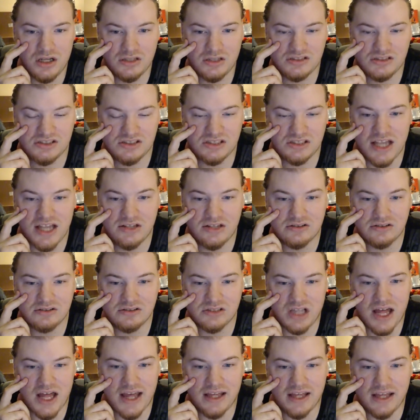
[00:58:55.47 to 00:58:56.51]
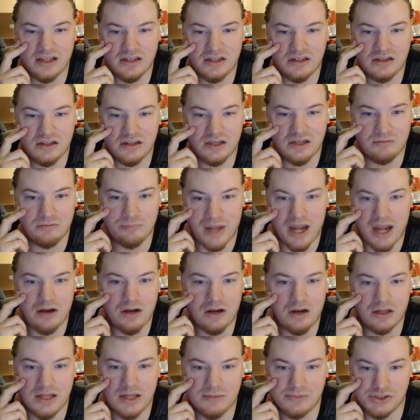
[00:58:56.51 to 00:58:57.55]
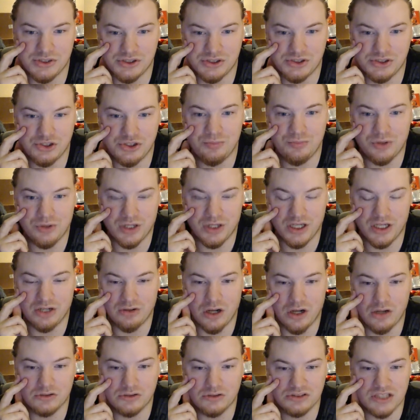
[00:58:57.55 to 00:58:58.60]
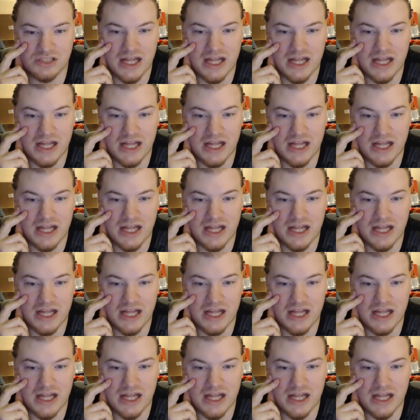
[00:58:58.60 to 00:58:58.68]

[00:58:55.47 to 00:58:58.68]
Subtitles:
Slater's like comparing them to superheroes.